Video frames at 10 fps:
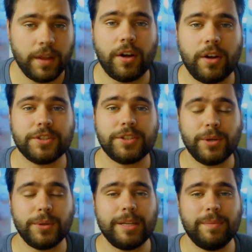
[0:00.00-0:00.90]
The Hulk
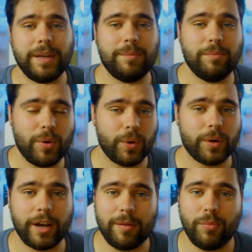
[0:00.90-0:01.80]
slowly made
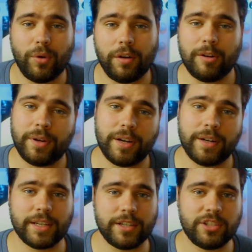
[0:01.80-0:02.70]
more and more of an
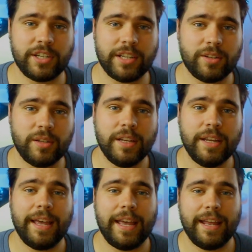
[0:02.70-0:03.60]
appearance on his channel,
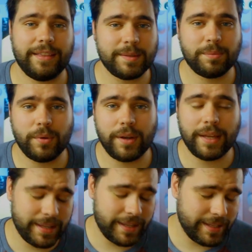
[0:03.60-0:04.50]
and at this point,
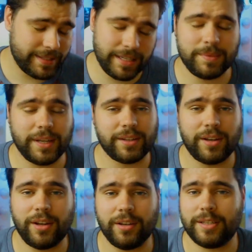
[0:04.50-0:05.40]
it seems like the
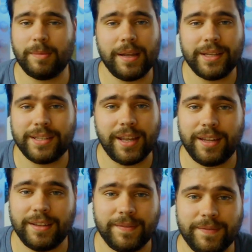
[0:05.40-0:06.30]
Hulk is a
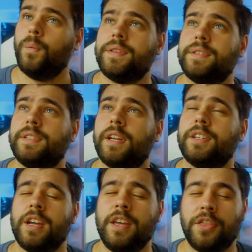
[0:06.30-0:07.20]
mainstay with
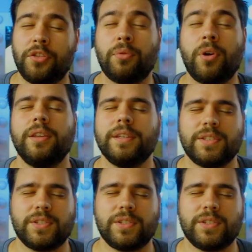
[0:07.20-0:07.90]
such enthralling